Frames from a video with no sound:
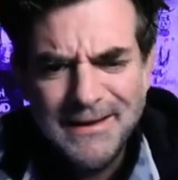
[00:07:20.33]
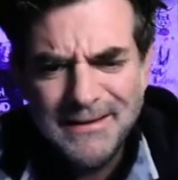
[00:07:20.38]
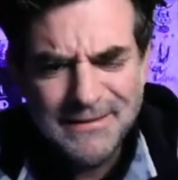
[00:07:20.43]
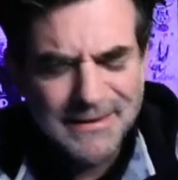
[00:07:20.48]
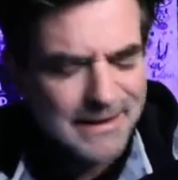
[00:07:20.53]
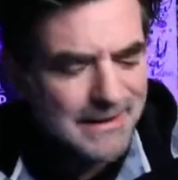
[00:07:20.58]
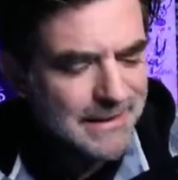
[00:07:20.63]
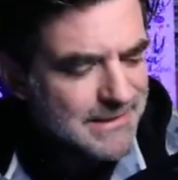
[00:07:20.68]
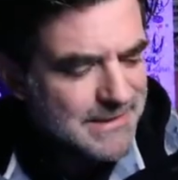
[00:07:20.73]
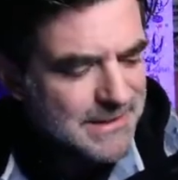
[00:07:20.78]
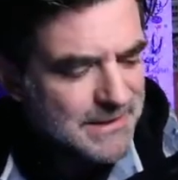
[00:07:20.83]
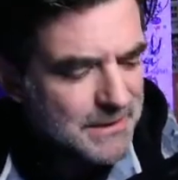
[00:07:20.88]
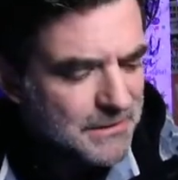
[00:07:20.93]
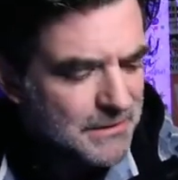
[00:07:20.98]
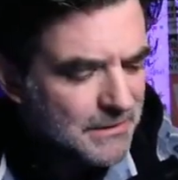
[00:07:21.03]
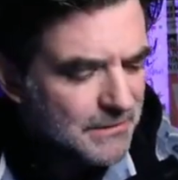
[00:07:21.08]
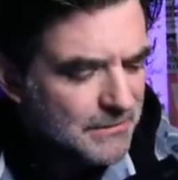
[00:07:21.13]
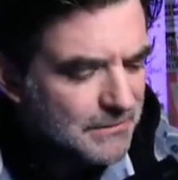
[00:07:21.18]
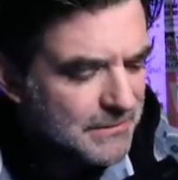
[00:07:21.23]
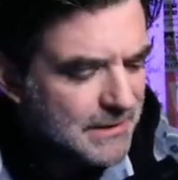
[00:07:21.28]
Like it's their
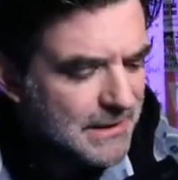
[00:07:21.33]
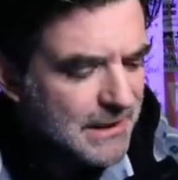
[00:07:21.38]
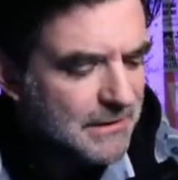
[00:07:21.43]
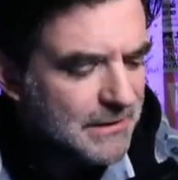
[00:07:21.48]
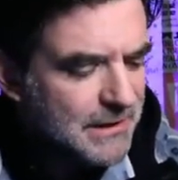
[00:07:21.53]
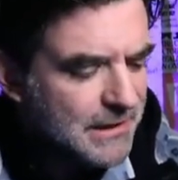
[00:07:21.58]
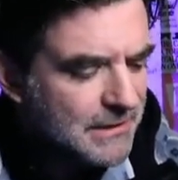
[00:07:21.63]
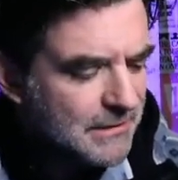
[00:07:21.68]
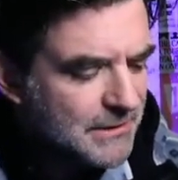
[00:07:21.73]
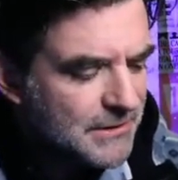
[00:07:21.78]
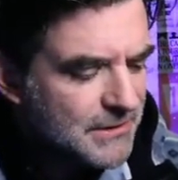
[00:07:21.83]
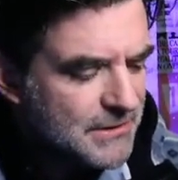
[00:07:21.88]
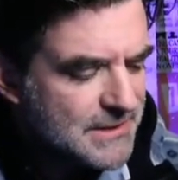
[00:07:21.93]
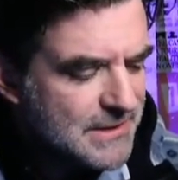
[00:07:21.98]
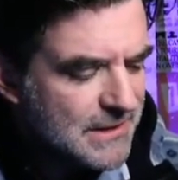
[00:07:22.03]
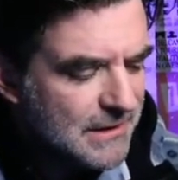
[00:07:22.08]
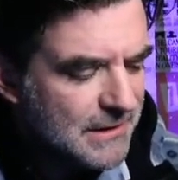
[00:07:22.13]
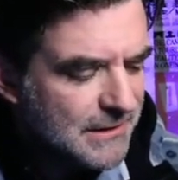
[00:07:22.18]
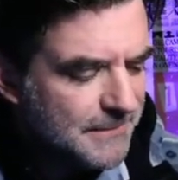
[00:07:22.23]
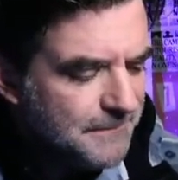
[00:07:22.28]
little Gary Glitter
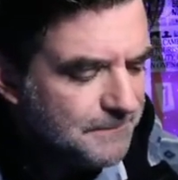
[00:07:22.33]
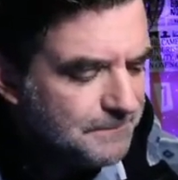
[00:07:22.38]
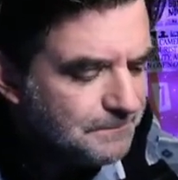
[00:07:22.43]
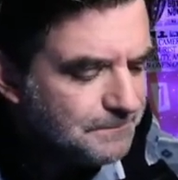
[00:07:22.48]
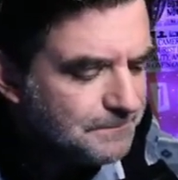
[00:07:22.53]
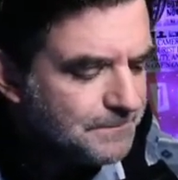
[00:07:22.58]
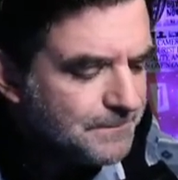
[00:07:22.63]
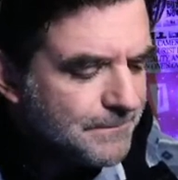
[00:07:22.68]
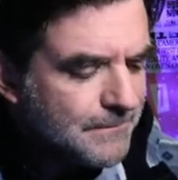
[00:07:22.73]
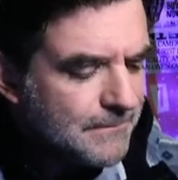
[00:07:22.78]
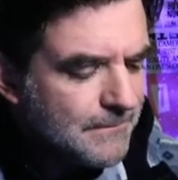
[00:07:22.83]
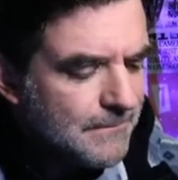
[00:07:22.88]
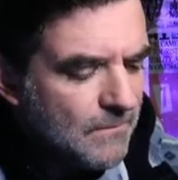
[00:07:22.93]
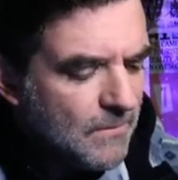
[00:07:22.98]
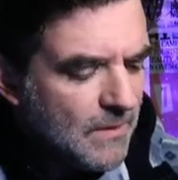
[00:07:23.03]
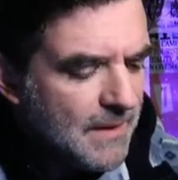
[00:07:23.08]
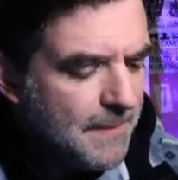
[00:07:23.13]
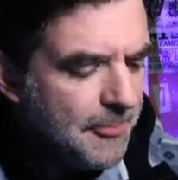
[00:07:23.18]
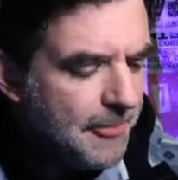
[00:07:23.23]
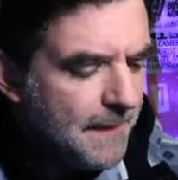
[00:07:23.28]
song.
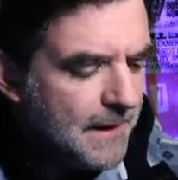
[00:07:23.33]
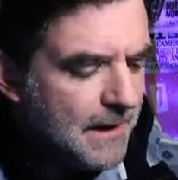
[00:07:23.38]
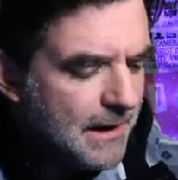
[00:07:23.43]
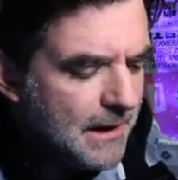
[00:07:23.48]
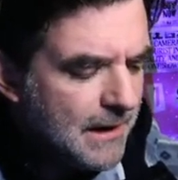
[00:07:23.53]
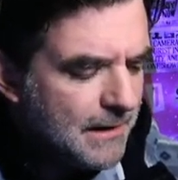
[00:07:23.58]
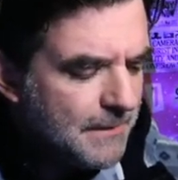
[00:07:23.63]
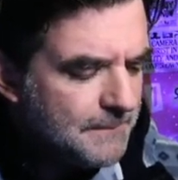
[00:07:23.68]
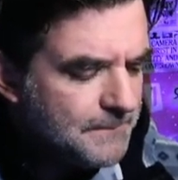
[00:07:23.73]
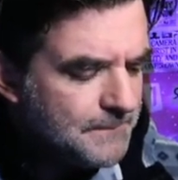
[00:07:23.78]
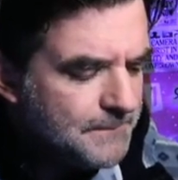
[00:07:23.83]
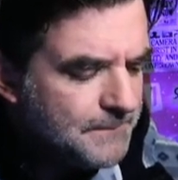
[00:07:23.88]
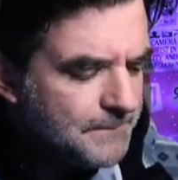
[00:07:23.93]
Yeah,